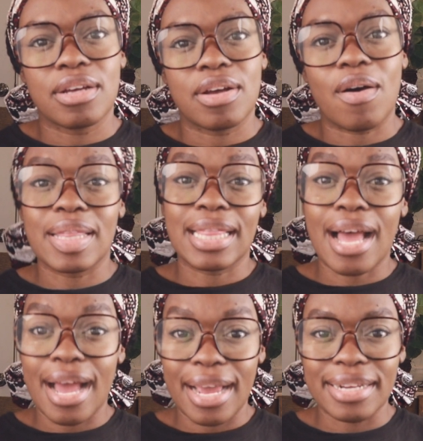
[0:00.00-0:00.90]

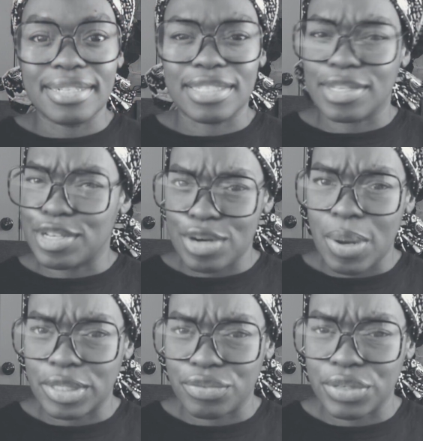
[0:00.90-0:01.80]
online, so you
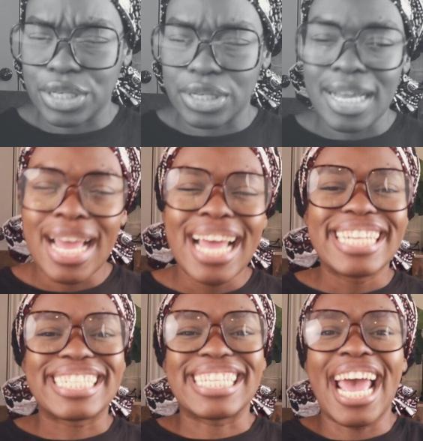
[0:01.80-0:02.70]
know it's real,
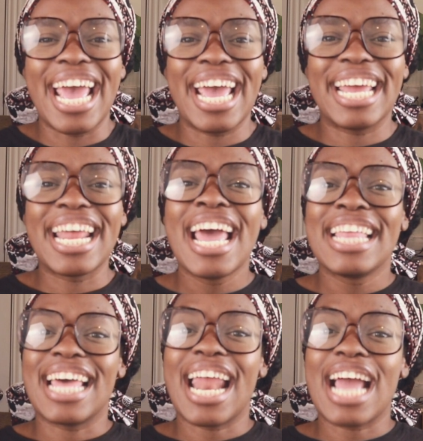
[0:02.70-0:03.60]
said
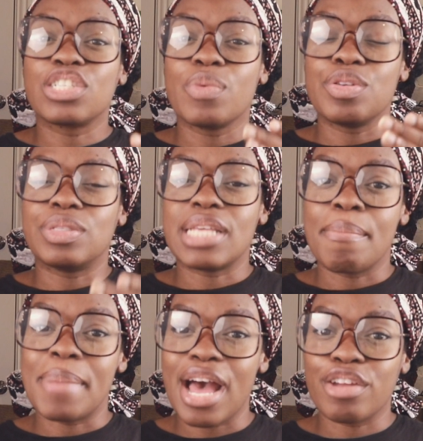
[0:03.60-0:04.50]
that actually when you
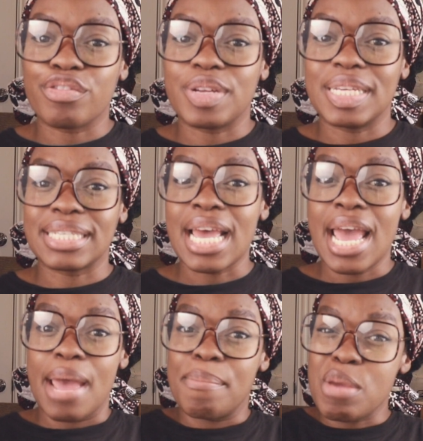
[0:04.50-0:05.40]
set boundaries
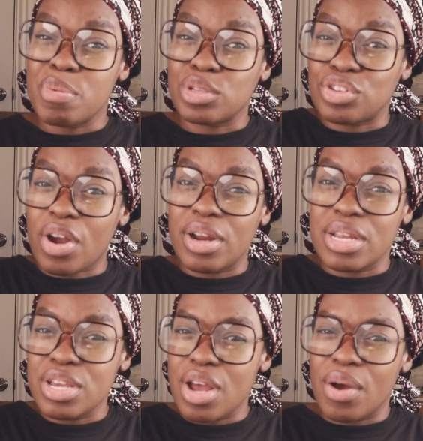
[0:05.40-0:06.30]
and people
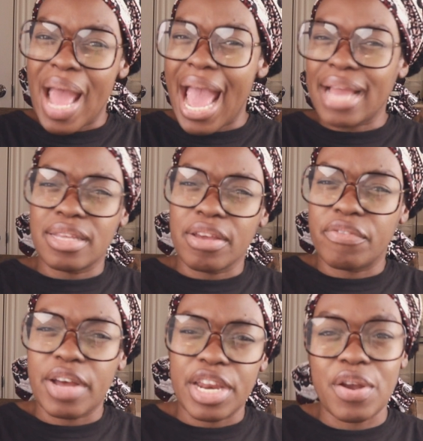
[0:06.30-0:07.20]
start, acting
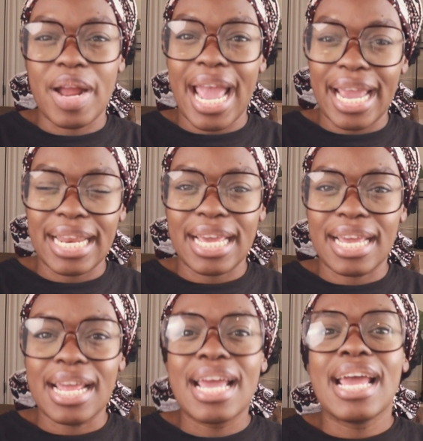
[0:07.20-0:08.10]
funny or hating
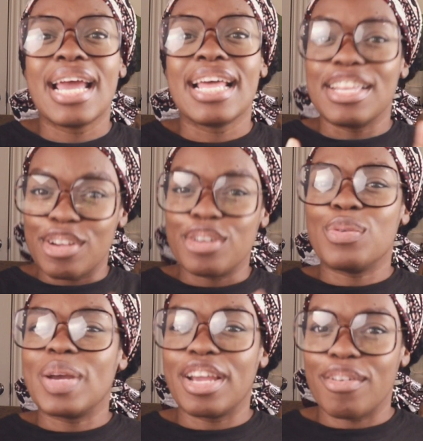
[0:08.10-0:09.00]
it, you're
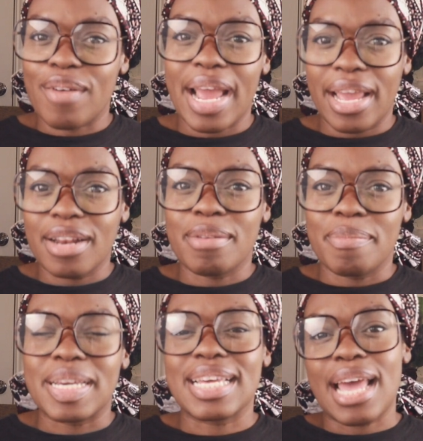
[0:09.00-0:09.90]
doing it right,
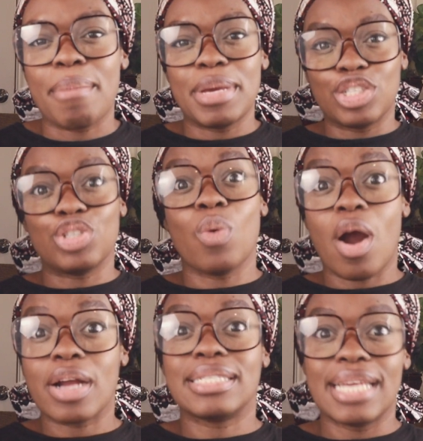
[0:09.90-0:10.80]
because that means you
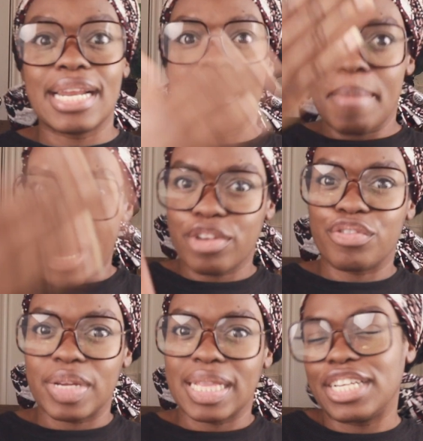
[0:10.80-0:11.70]
are setting a
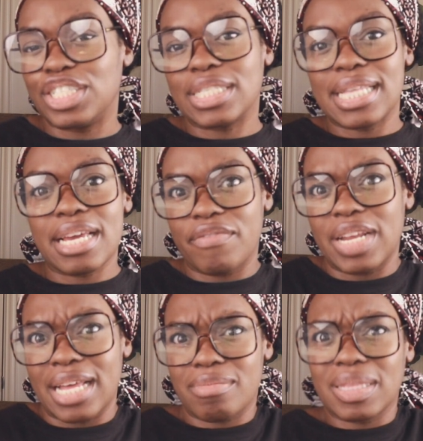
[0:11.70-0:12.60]
boundary. Like, just think of it
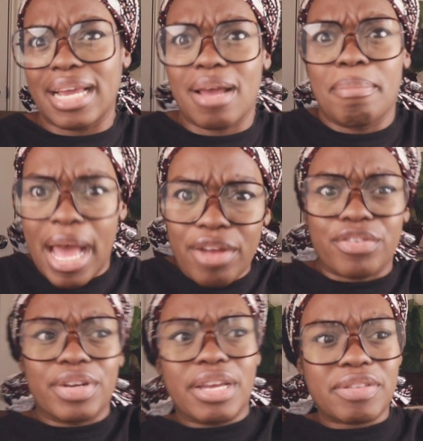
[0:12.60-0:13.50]
as like a
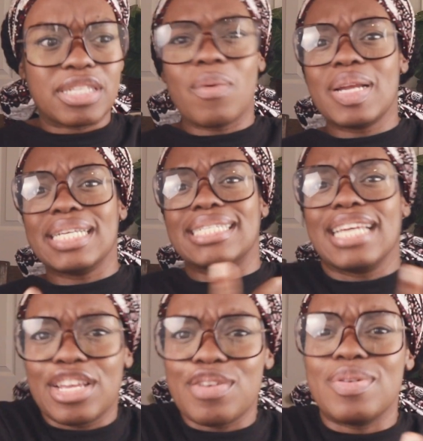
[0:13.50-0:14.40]
boundary. If someone is
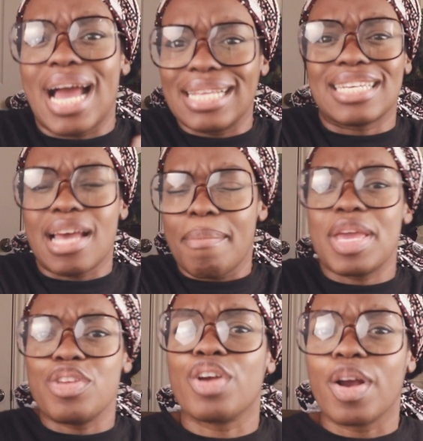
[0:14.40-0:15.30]
telling you not to come
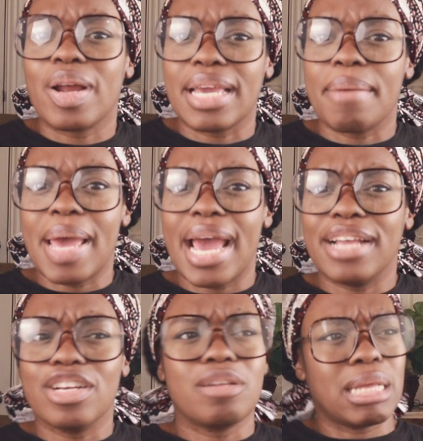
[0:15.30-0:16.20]
in, you're gonna get
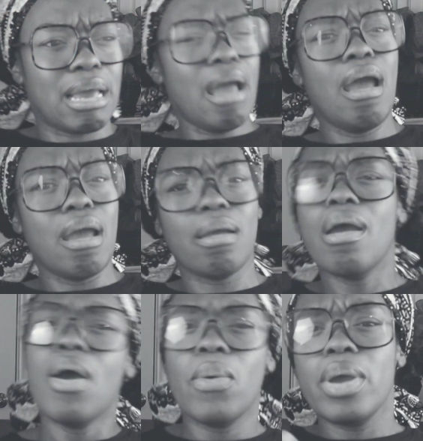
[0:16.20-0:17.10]
mad. You're gonna be like, hey,
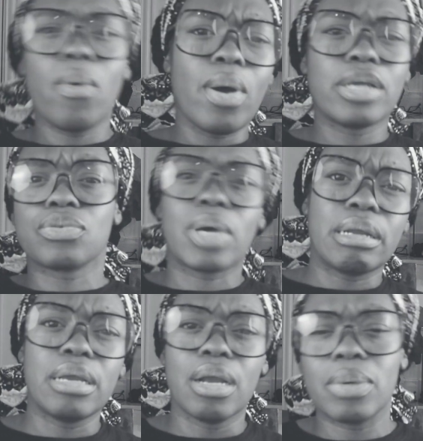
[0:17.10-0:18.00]
we always went
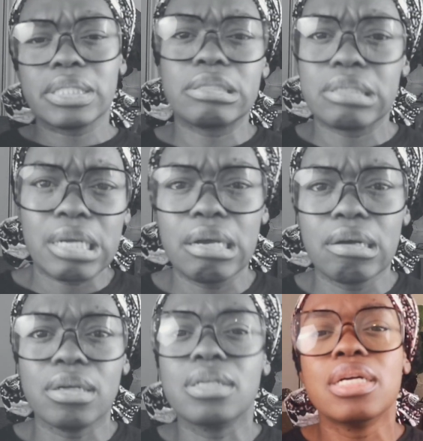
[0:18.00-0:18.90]
here. What's the
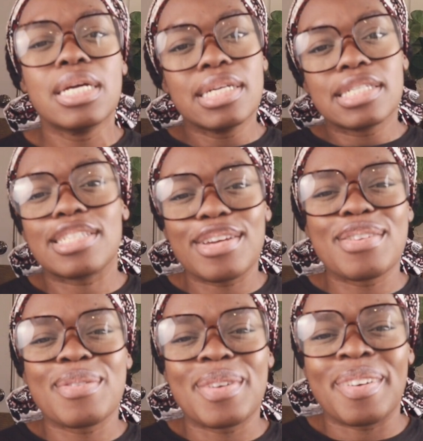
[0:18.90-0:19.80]
deal? So you're
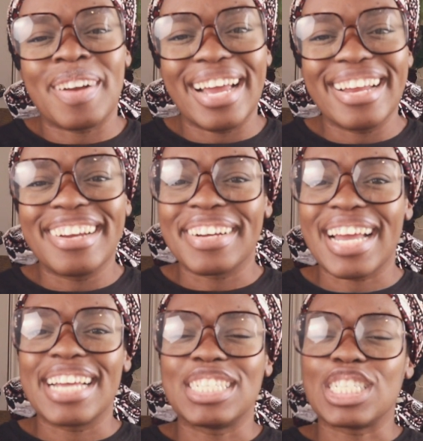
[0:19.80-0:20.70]
doing it right,
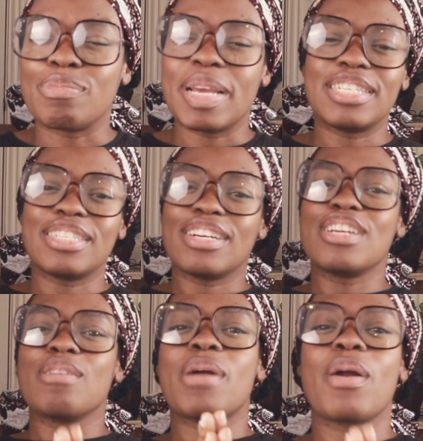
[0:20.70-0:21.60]
okay? Just make sure
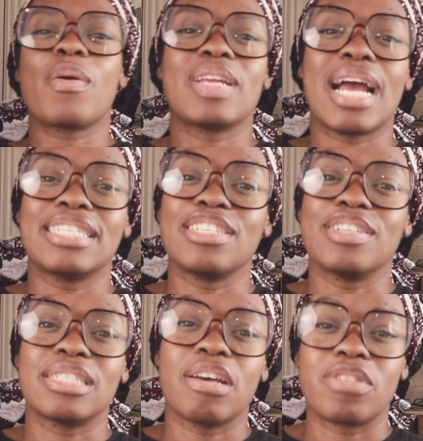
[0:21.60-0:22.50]
you're prioritizing
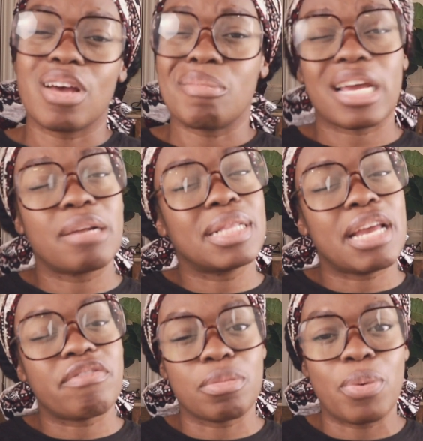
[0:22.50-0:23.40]
yourself, though. I'm not gonna
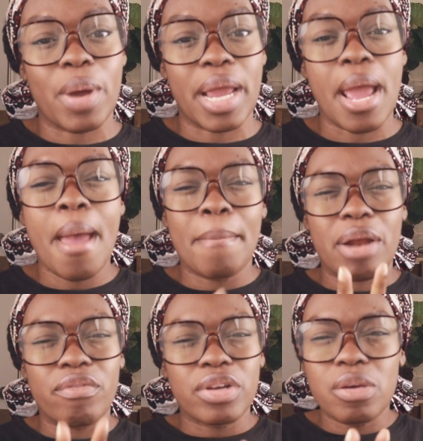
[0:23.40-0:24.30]
belabor the point, but I
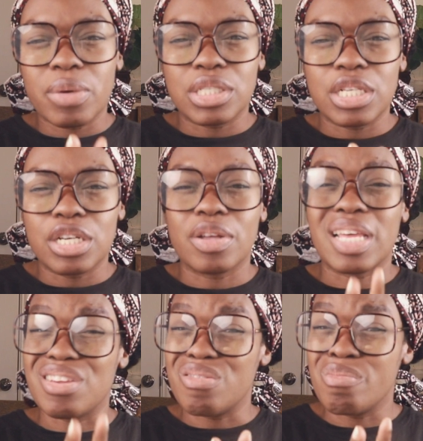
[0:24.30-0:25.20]
really want you to know
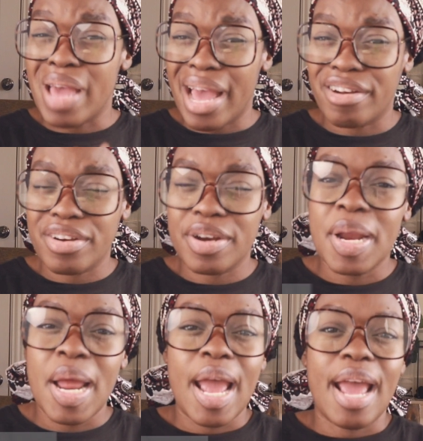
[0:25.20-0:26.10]
that you matter
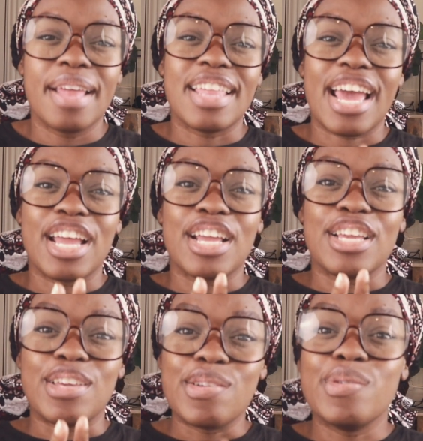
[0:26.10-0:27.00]
and that
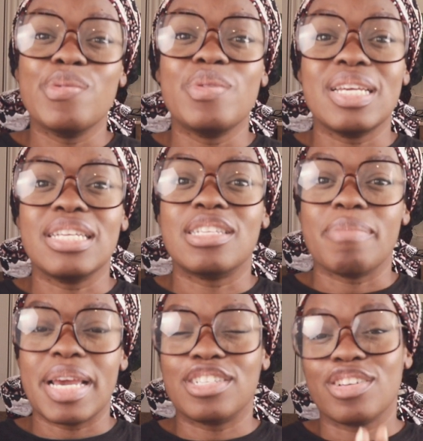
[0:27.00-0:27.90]
you need to
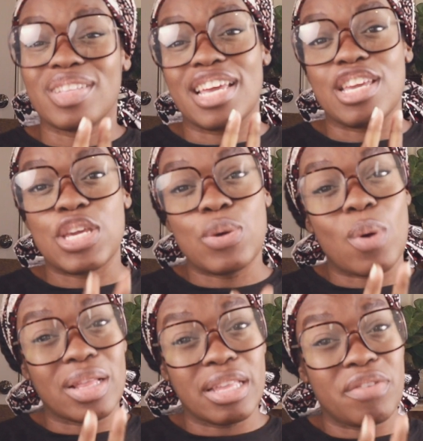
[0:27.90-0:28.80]
make sure that you
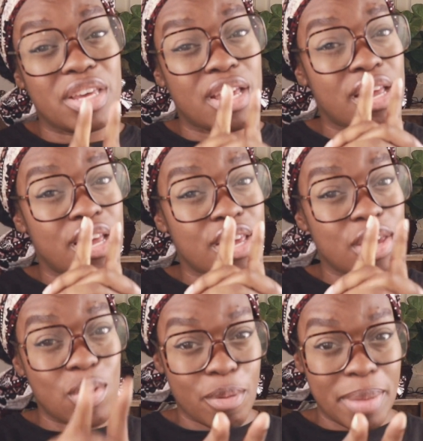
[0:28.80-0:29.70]
are living
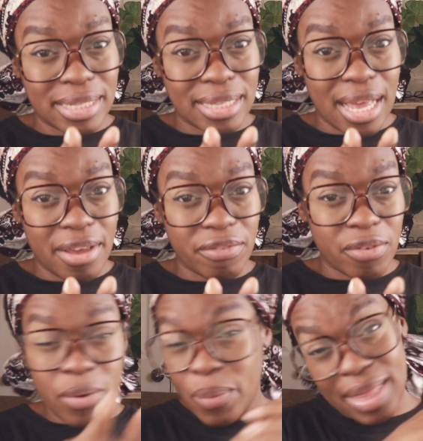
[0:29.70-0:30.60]
your best life
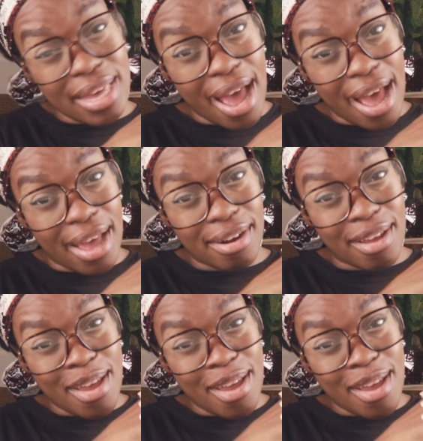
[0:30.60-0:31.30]
with God,